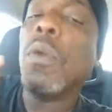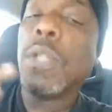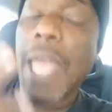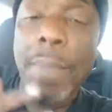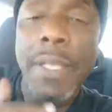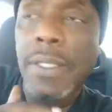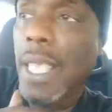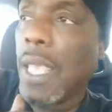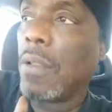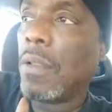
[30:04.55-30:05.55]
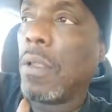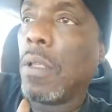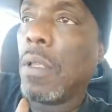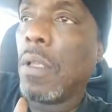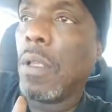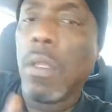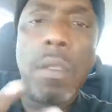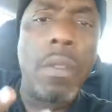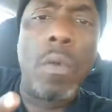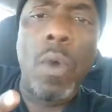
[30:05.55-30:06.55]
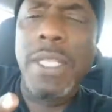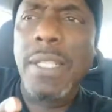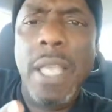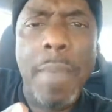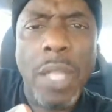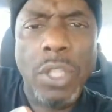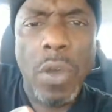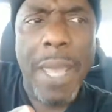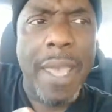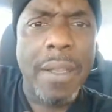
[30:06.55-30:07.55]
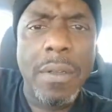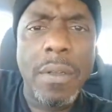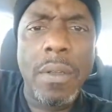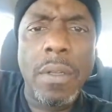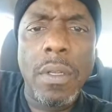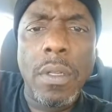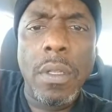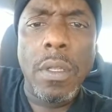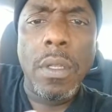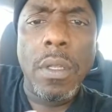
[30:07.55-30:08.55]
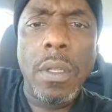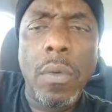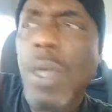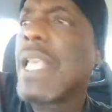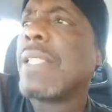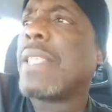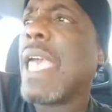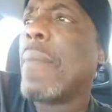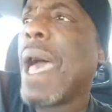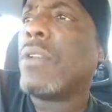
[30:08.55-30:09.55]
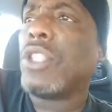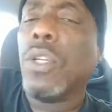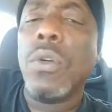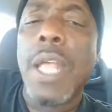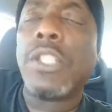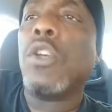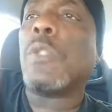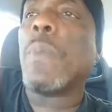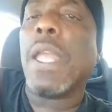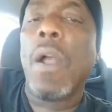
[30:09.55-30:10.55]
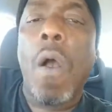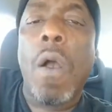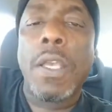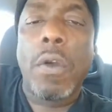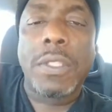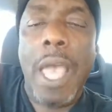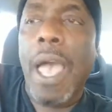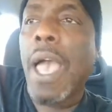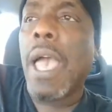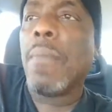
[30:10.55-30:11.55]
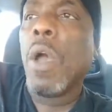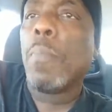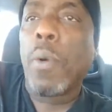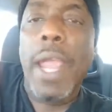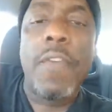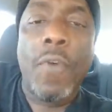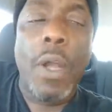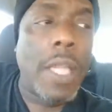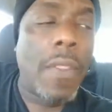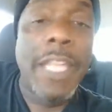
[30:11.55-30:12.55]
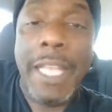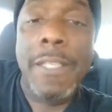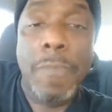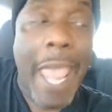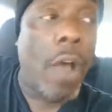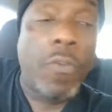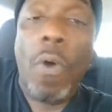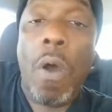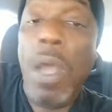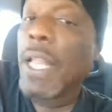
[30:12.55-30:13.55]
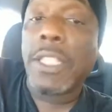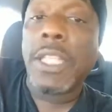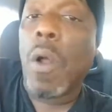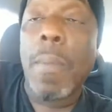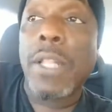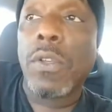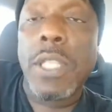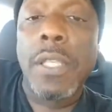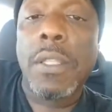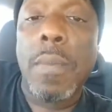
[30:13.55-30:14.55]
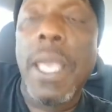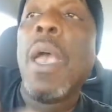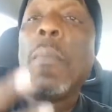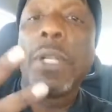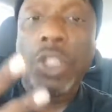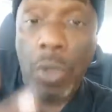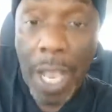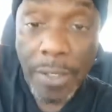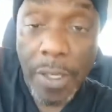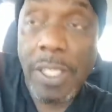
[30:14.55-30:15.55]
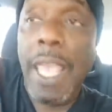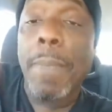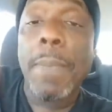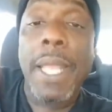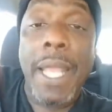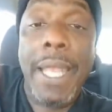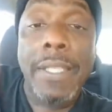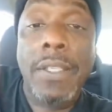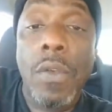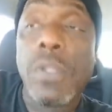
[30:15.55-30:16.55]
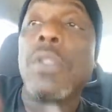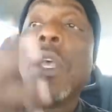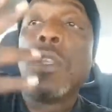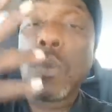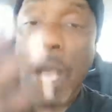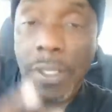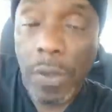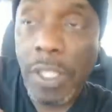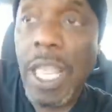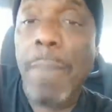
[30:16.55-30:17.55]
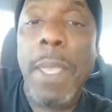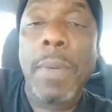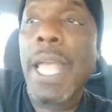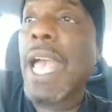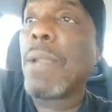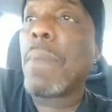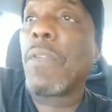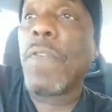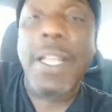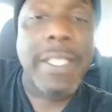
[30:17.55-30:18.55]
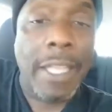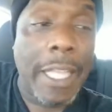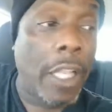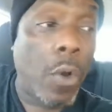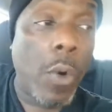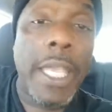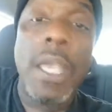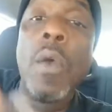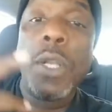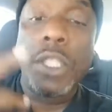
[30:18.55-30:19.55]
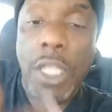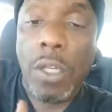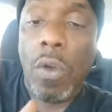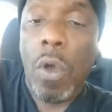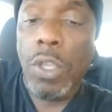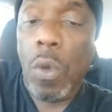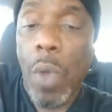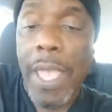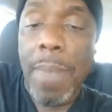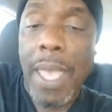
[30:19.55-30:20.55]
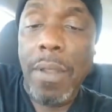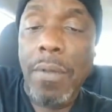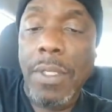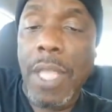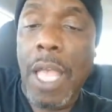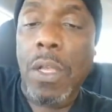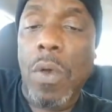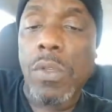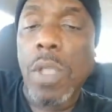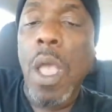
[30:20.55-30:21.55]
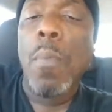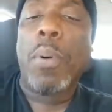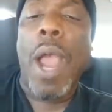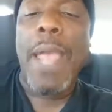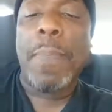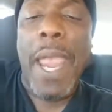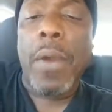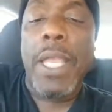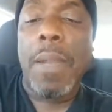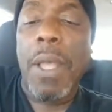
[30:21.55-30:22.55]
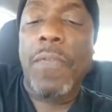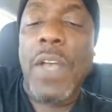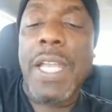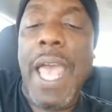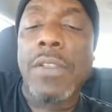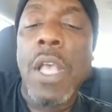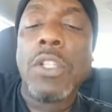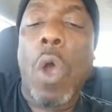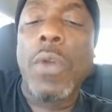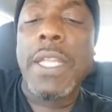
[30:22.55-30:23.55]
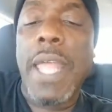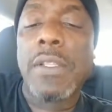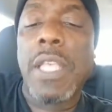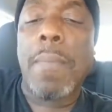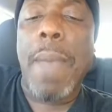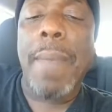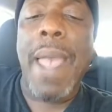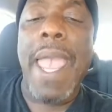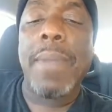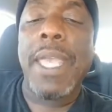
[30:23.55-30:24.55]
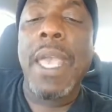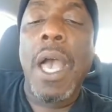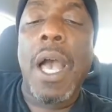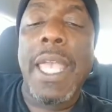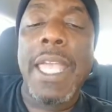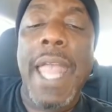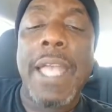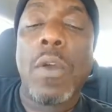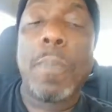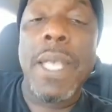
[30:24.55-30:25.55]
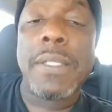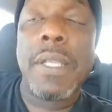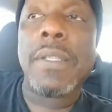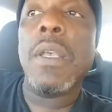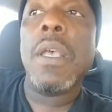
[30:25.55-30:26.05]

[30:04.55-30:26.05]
That being said, what does that say about you, man? What does that say about you that you're spending all your time praying for another nigga's downfall? This shit don't make no sense to me, but you guys are the same people that got excuses. You guys are the same people that got a motherfucking soliloquy when shit don't go your way, man. This is how it goes. Brian Perry in the motherfucking house. Tony Dale said my Miami Heat handle business.